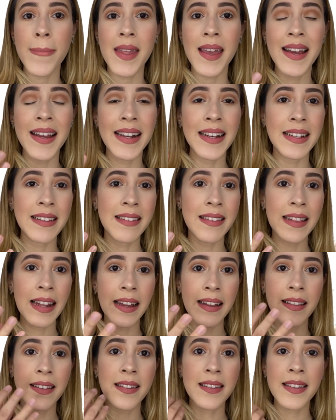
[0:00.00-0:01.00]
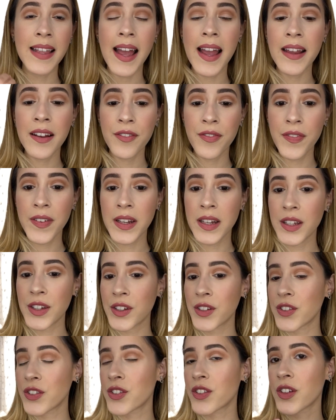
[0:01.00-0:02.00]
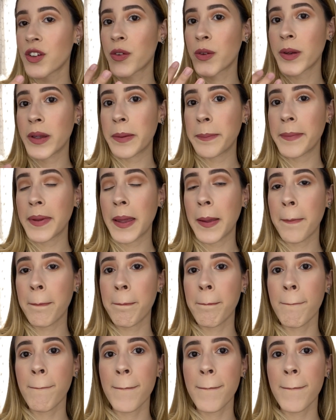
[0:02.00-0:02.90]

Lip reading: and it's like the satin finish, creamy.